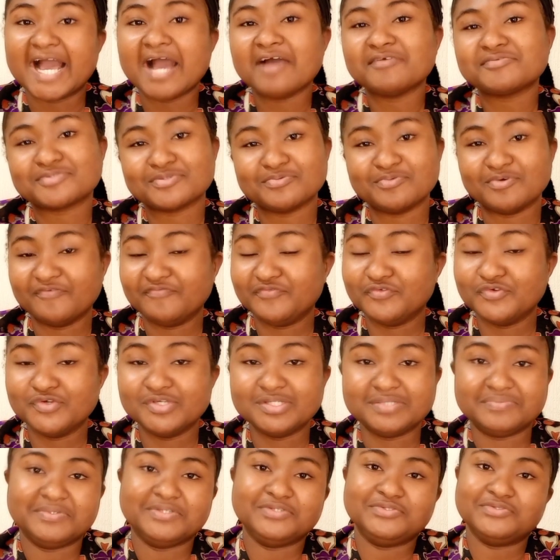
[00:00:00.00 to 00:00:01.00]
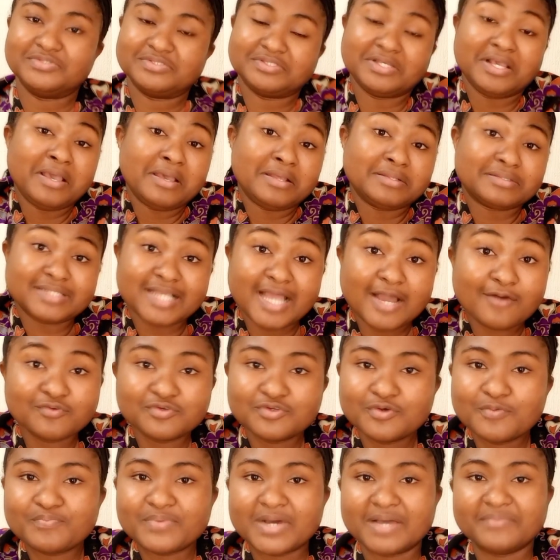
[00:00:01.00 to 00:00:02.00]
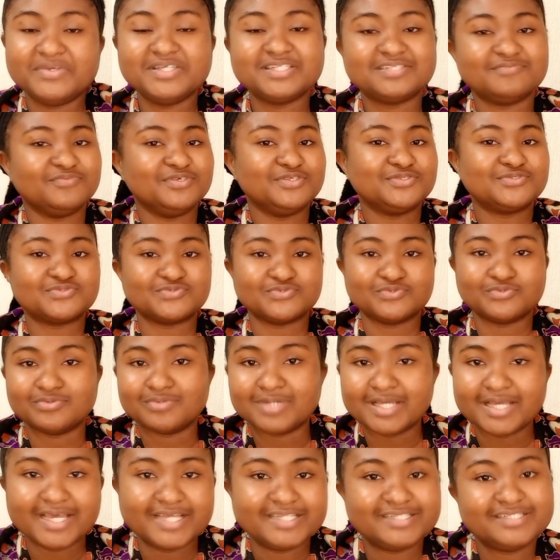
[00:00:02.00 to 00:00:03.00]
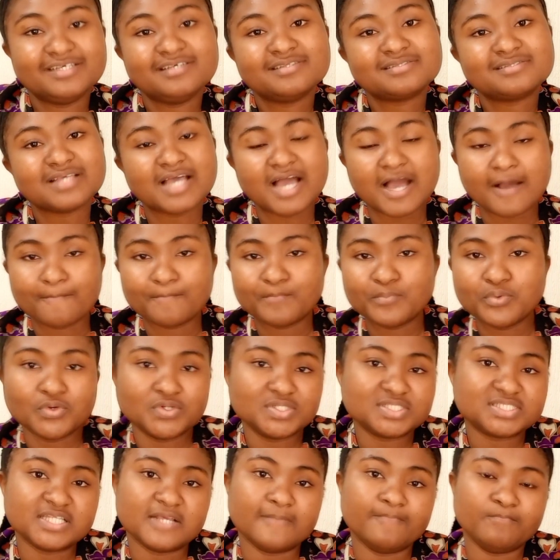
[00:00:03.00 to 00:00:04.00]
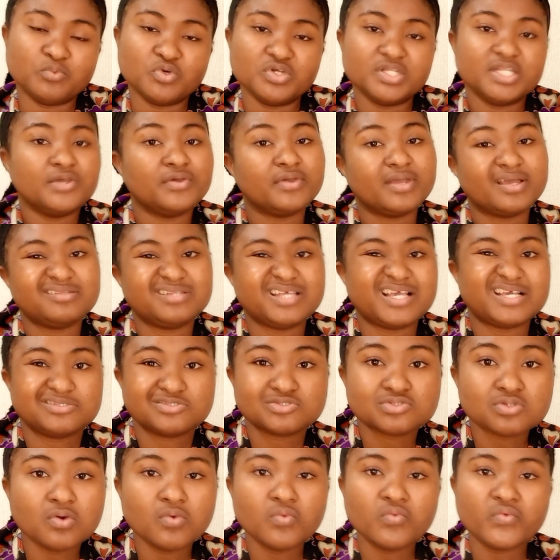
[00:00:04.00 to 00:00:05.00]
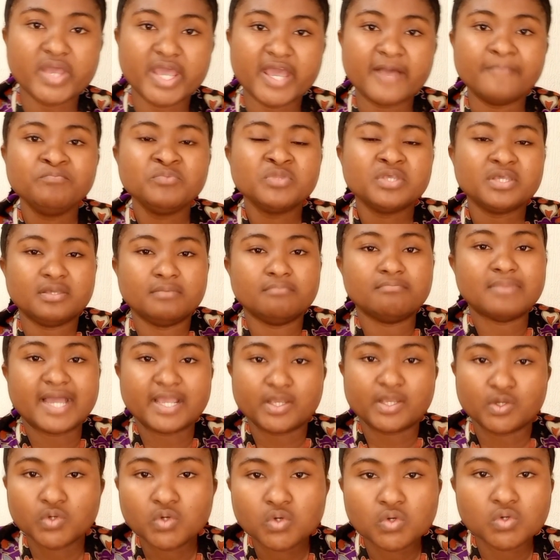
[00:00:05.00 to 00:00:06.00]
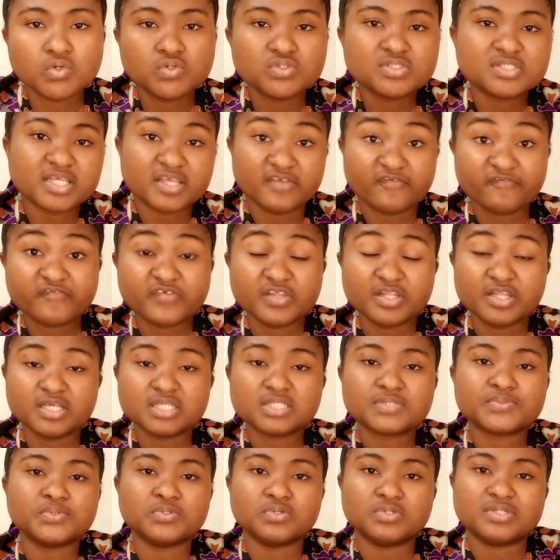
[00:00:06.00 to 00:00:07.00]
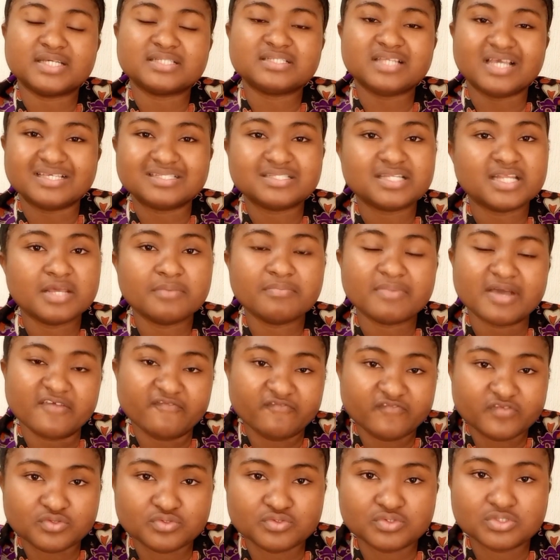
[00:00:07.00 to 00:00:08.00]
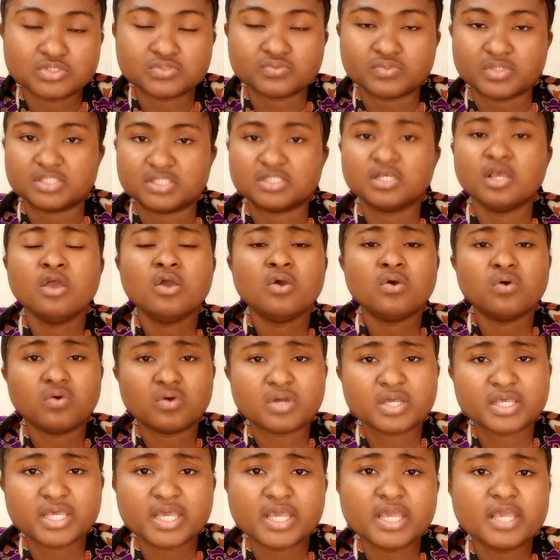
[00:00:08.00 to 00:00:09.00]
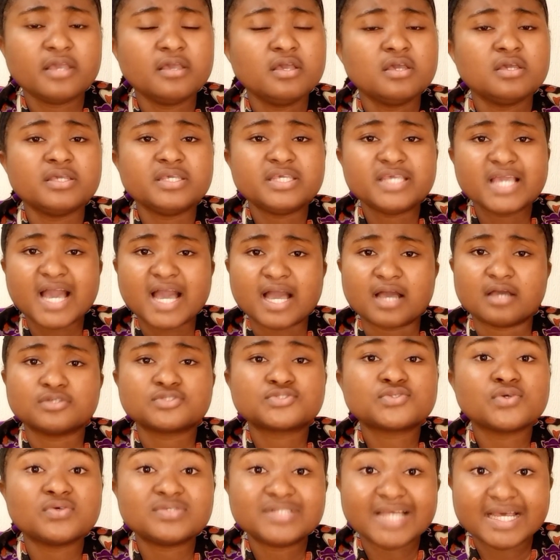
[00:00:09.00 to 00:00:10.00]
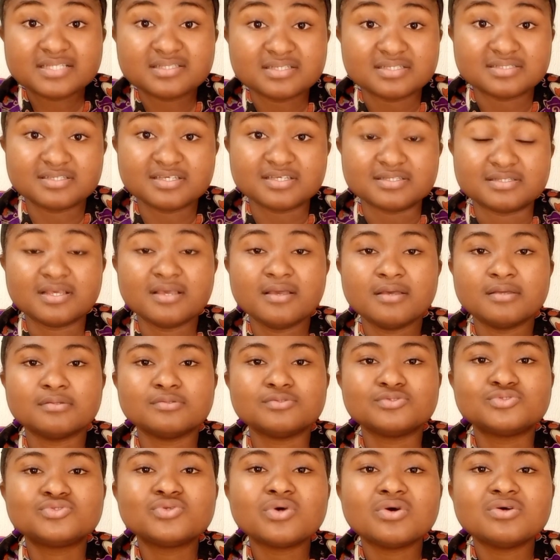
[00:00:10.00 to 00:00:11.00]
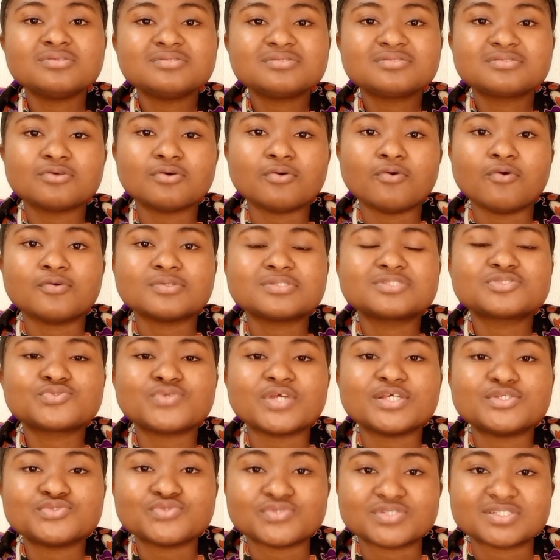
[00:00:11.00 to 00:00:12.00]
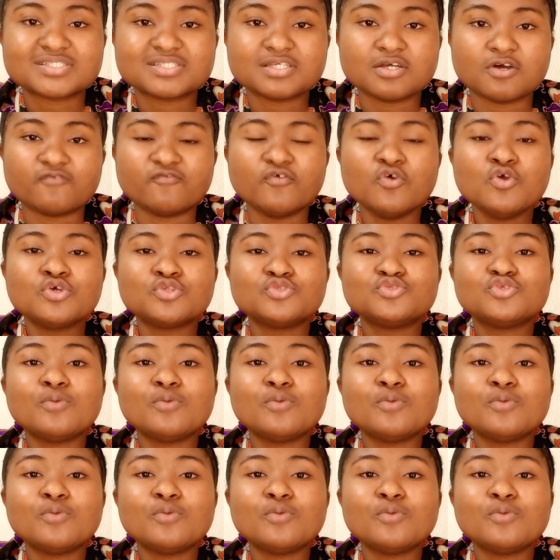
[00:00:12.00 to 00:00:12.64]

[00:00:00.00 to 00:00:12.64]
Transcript: I have some of those videos. Time wouldn't permit me to edit and post them, but they are somewhere in my old Infinix phone that I started my videos with. Okay, yeah, so that is it. Don't stress yourself.